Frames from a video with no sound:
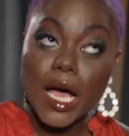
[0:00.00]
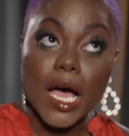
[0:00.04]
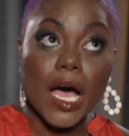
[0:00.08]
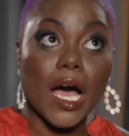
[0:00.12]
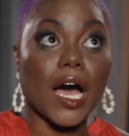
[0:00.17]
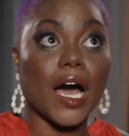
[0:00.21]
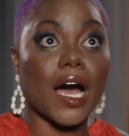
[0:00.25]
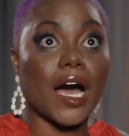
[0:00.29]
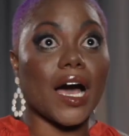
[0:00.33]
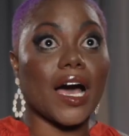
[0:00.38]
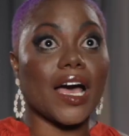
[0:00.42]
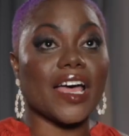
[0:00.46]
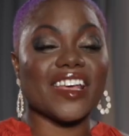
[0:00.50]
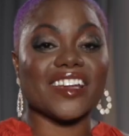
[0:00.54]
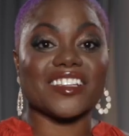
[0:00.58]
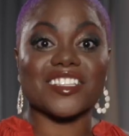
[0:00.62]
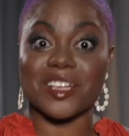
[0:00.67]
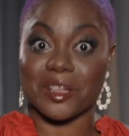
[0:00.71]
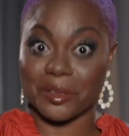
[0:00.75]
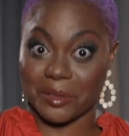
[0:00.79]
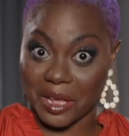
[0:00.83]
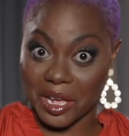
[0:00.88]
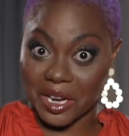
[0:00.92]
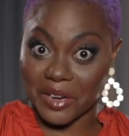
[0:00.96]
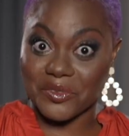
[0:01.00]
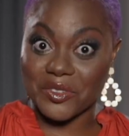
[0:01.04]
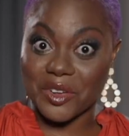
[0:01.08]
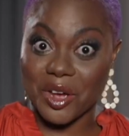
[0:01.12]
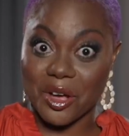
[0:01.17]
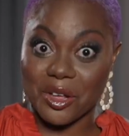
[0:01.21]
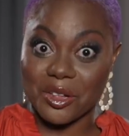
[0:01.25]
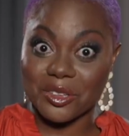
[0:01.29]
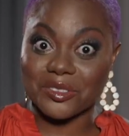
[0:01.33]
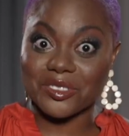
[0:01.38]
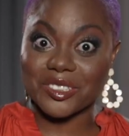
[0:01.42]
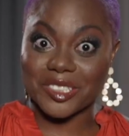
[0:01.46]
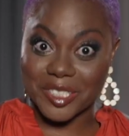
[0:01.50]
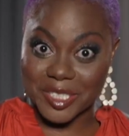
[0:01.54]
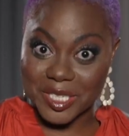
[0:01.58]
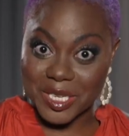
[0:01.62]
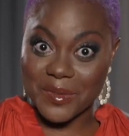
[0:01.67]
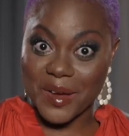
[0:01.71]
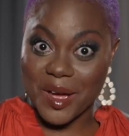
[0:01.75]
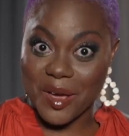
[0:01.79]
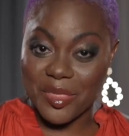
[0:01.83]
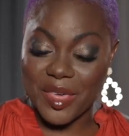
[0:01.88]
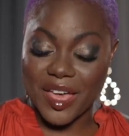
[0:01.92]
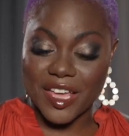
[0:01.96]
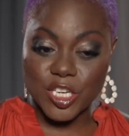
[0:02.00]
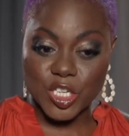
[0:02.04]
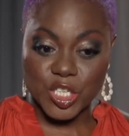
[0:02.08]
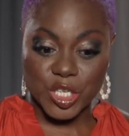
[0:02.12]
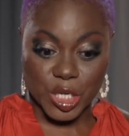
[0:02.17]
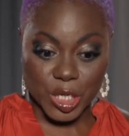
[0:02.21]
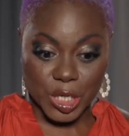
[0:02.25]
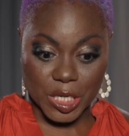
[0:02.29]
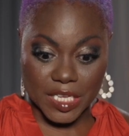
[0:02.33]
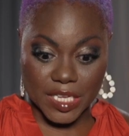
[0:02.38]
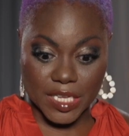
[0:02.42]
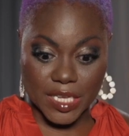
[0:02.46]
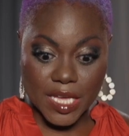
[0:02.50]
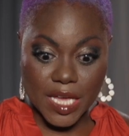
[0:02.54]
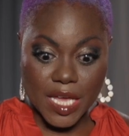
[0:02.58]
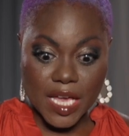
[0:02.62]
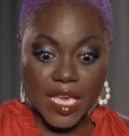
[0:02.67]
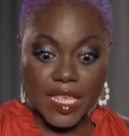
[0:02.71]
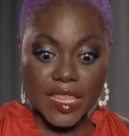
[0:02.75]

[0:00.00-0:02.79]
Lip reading: And a lot of y'all learned about that journey.